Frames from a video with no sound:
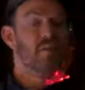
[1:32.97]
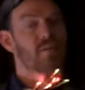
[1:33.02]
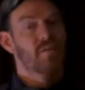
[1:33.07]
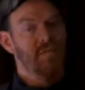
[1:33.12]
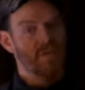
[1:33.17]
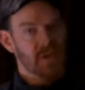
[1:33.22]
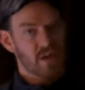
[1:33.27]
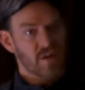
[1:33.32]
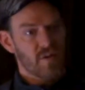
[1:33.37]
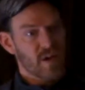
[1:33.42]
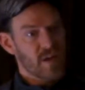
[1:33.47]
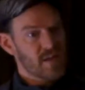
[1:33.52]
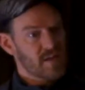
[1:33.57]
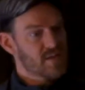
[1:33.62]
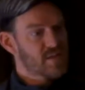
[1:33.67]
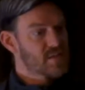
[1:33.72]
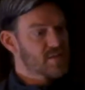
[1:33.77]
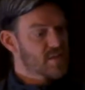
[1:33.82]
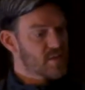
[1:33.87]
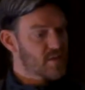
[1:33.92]
Figure
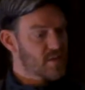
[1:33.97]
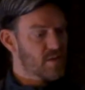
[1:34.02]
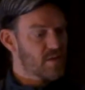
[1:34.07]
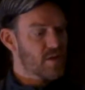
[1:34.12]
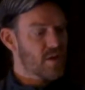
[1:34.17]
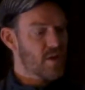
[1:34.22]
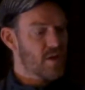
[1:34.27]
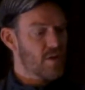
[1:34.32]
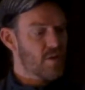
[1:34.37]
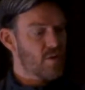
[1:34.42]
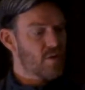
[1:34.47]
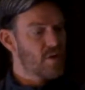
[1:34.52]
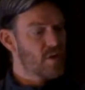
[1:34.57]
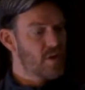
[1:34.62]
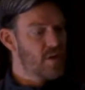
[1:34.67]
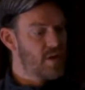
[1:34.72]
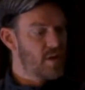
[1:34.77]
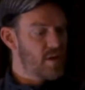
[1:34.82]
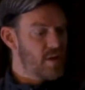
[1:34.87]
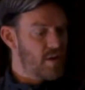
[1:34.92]
eights, you can go
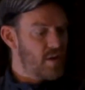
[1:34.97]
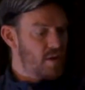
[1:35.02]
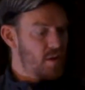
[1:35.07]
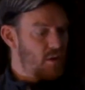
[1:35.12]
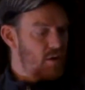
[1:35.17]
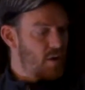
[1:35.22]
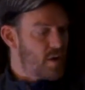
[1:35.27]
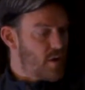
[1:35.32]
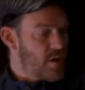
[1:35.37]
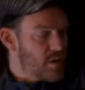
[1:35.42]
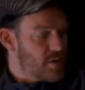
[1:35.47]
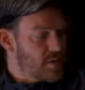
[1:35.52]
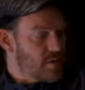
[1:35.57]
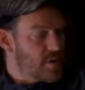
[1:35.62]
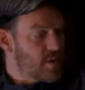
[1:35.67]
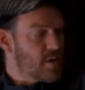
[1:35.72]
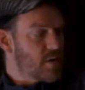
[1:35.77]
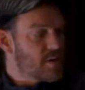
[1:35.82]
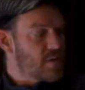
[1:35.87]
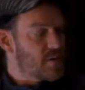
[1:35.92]

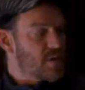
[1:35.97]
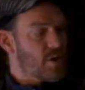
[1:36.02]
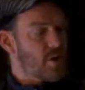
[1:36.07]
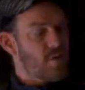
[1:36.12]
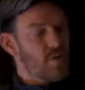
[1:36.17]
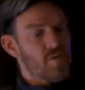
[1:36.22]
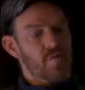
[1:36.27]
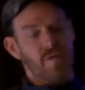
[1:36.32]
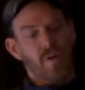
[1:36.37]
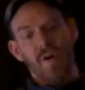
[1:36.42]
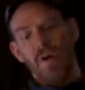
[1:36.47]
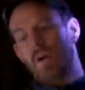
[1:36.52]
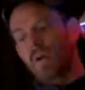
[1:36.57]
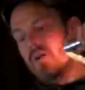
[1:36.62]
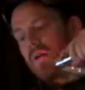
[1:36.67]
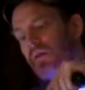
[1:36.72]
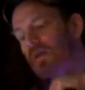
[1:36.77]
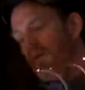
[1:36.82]
under to over,